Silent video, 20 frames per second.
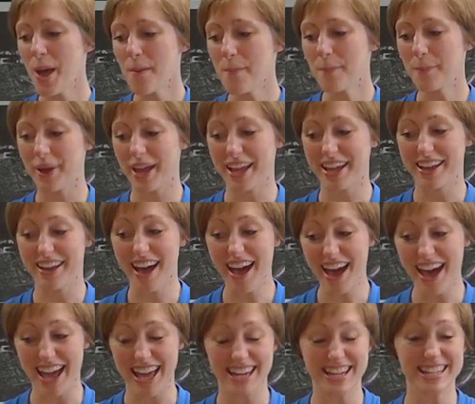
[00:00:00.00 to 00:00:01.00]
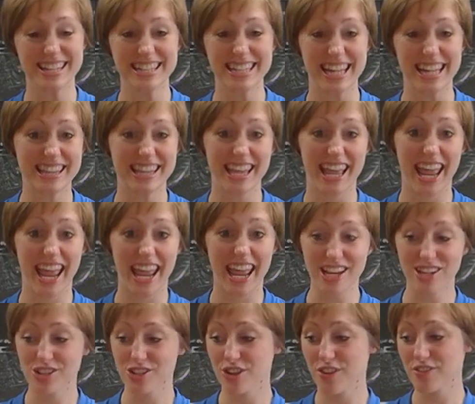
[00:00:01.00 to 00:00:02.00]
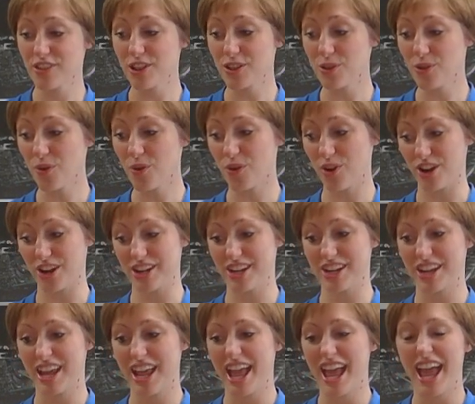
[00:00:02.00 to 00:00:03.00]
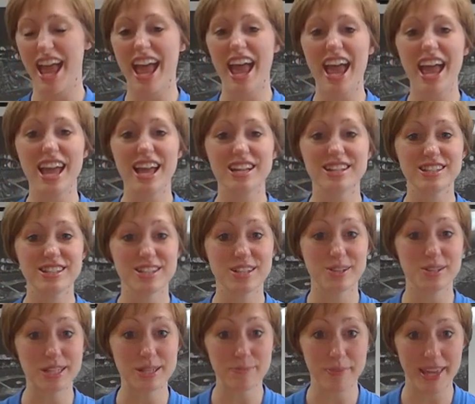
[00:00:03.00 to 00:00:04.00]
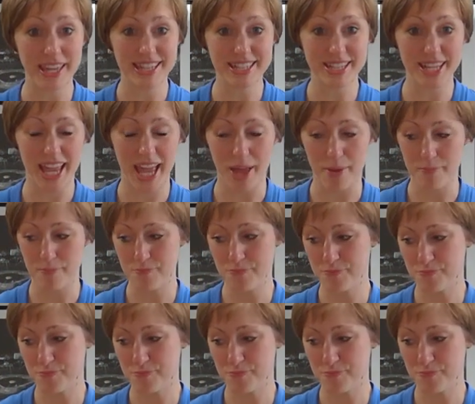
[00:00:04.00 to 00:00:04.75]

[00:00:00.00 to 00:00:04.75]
But God sent the angel of the Lord to speak to him.